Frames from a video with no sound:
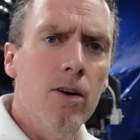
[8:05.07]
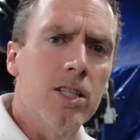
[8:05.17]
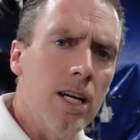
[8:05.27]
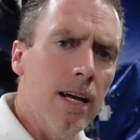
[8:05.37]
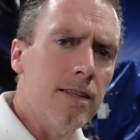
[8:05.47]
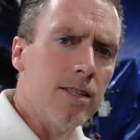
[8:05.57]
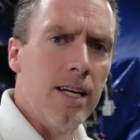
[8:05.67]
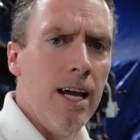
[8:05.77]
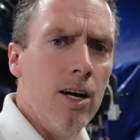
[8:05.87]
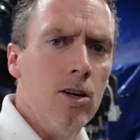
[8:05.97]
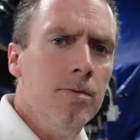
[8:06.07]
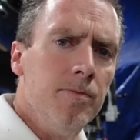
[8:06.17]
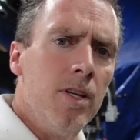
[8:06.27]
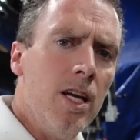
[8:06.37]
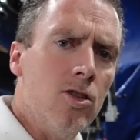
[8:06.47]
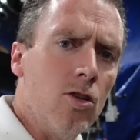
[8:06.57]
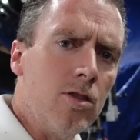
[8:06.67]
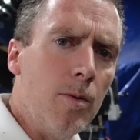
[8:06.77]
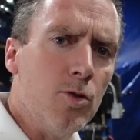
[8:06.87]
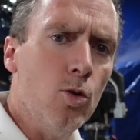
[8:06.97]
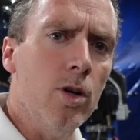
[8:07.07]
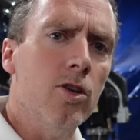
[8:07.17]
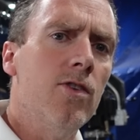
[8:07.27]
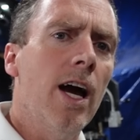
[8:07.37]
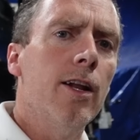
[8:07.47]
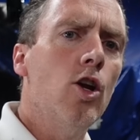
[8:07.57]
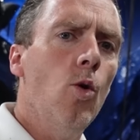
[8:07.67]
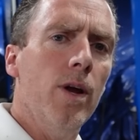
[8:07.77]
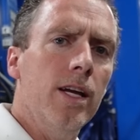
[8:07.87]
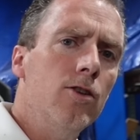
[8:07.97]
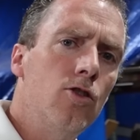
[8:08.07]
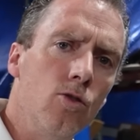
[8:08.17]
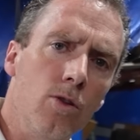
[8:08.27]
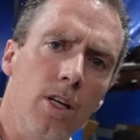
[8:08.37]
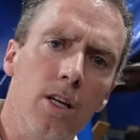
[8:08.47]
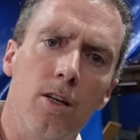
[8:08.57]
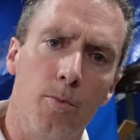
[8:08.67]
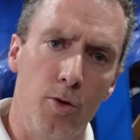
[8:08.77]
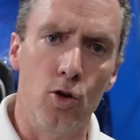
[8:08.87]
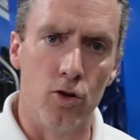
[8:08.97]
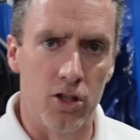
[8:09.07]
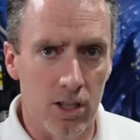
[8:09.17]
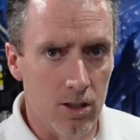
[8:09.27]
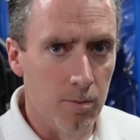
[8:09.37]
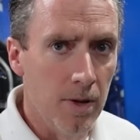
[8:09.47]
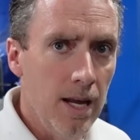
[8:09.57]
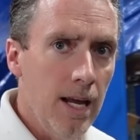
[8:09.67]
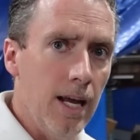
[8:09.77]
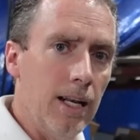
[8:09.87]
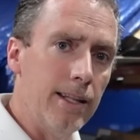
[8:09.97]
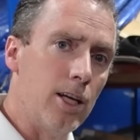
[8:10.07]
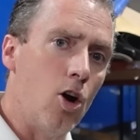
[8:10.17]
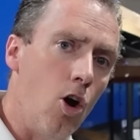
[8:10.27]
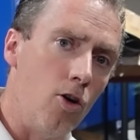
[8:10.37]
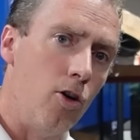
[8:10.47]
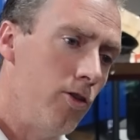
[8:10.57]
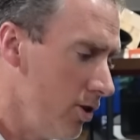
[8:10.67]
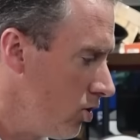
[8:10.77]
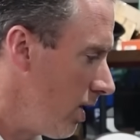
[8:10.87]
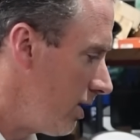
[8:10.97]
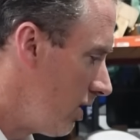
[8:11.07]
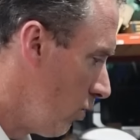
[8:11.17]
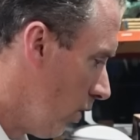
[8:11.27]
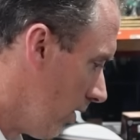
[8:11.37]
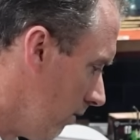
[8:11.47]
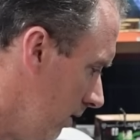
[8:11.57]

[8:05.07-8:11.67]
He's got the scanner. He's hooked up to it. You've got to go into the computer system and let the car know that you changed the oil.